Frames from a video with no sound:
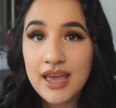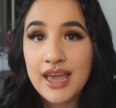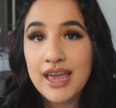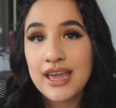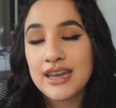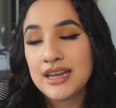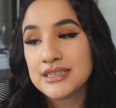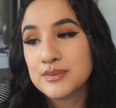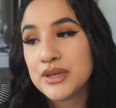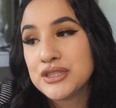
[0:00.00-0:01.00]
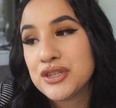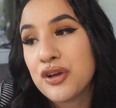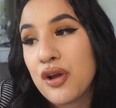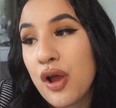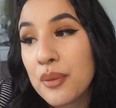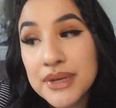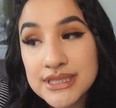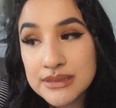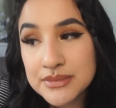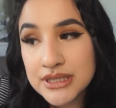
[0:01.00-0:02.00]
and I explained to her all my
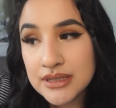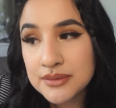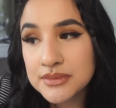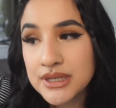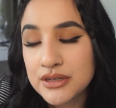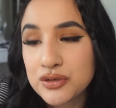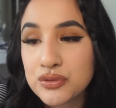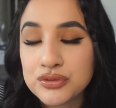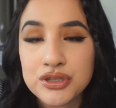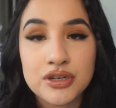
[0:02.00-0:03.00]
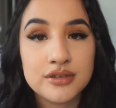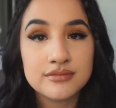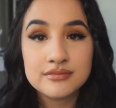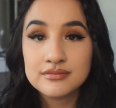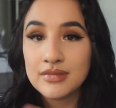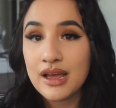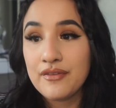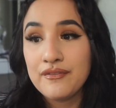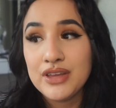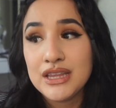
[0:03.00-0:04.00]
symptoms. I told her
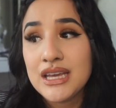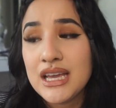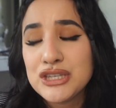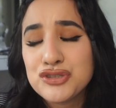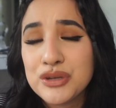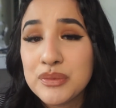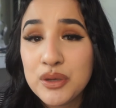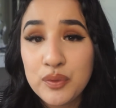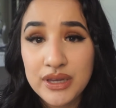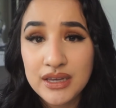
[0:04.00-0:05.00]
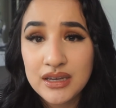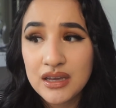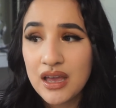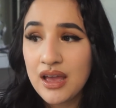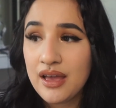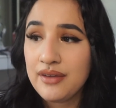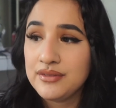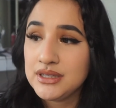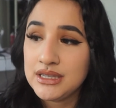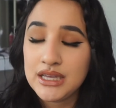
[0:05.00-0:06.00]
I'm feeling extremely weak. I'm
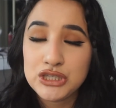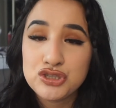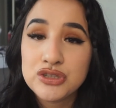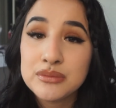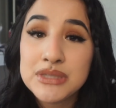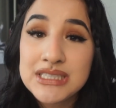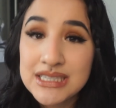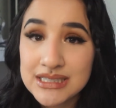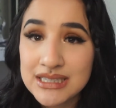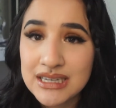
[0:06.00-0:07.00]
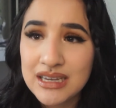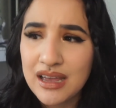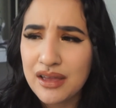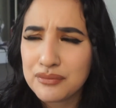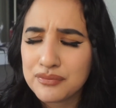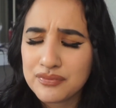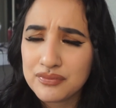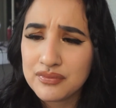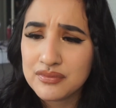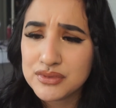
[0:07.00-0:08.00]
feeling extremely dizzy. I'm
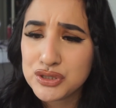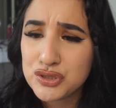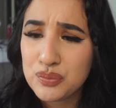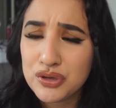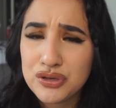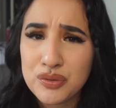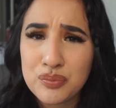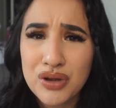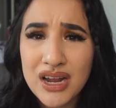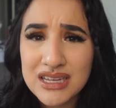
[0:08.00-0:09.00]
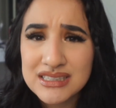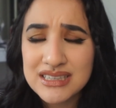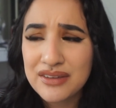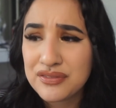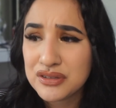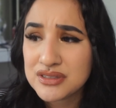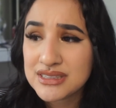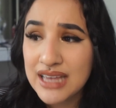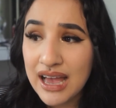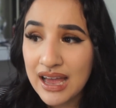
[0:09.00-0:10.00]
super depressed. I feel
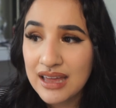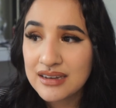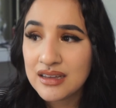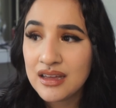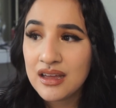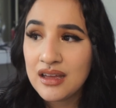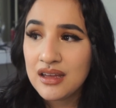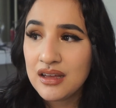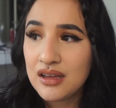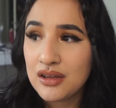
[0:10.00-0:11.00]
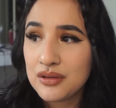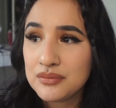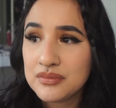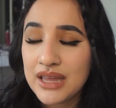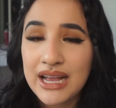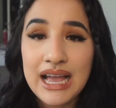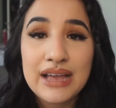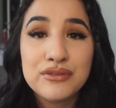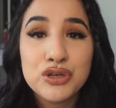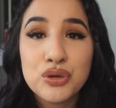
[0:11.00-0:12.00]
sad. Um, like I
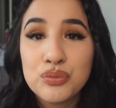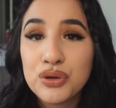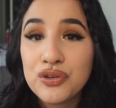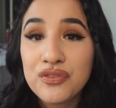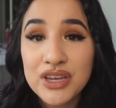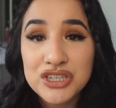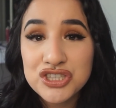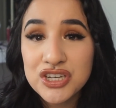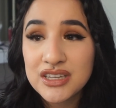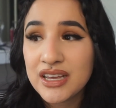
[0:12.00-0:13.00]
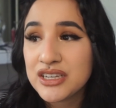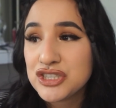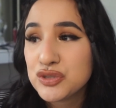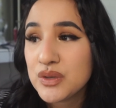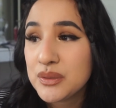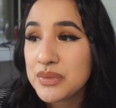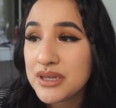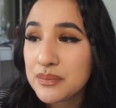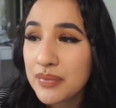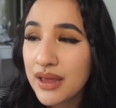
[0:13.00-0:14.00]
have no motivation. Like I just want to be
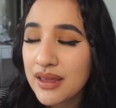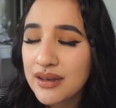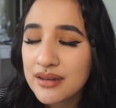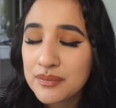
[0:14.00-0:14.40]
in bed